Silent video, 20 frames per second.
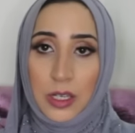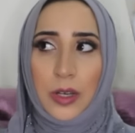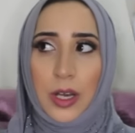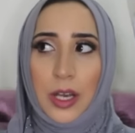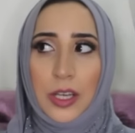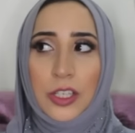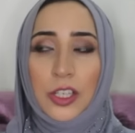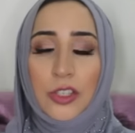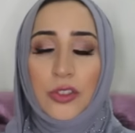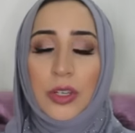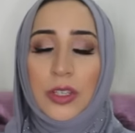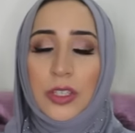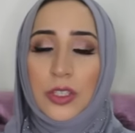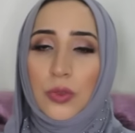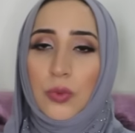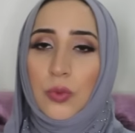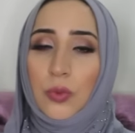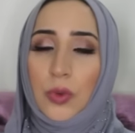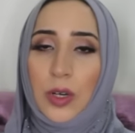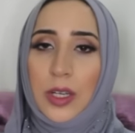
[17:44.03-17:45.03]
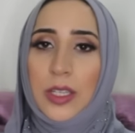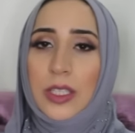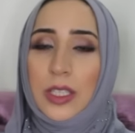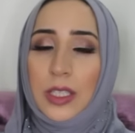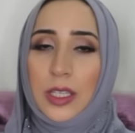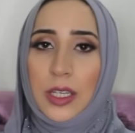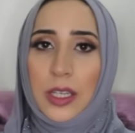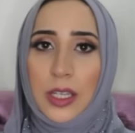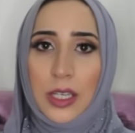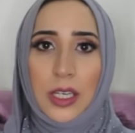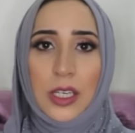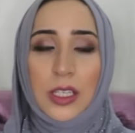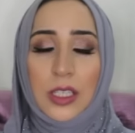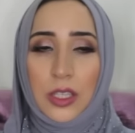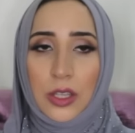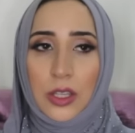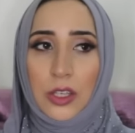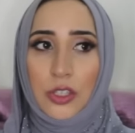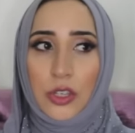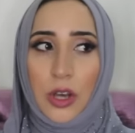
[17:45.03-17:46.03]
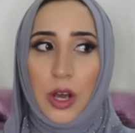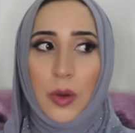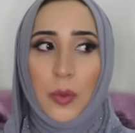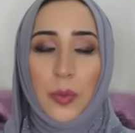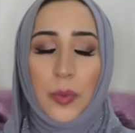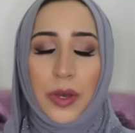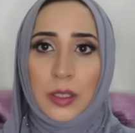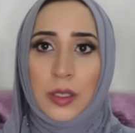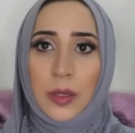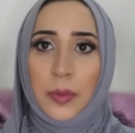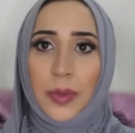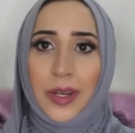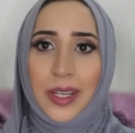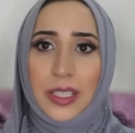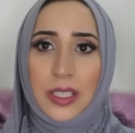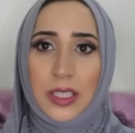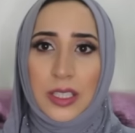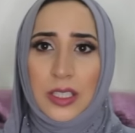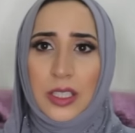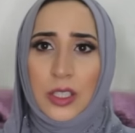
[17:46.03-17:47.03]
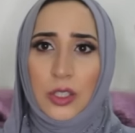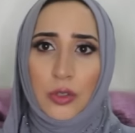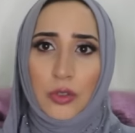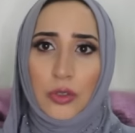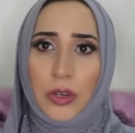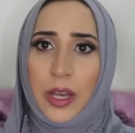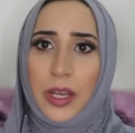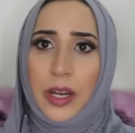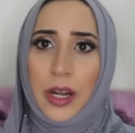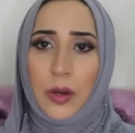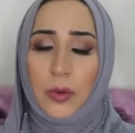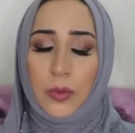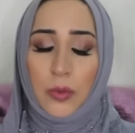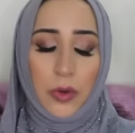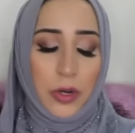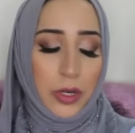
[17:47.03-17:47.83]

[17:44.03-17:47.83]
I did try this once and I think it did the job but I still need to try it out